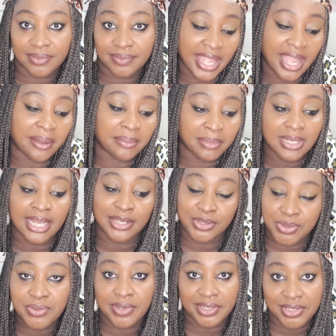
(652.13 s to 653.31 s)
Yeah, but I
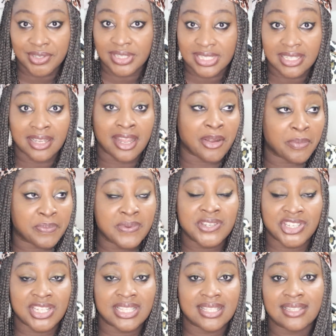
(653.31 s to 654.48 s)
do enjoy it, and I
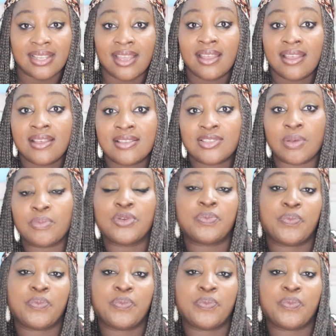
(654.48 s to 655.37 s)
appreciate some good